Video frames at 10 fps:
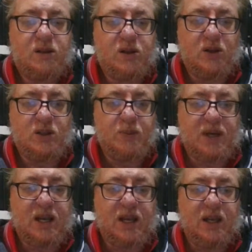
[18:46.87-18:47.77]
there's a
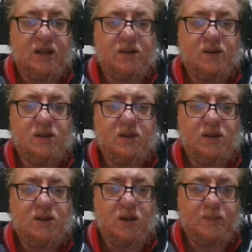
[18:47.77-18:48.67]
beginning,
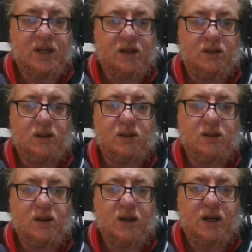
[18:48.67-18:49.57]
a middle,
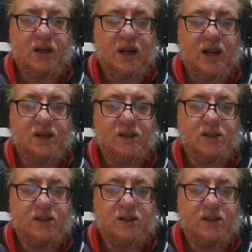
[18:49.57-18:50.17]
and an end.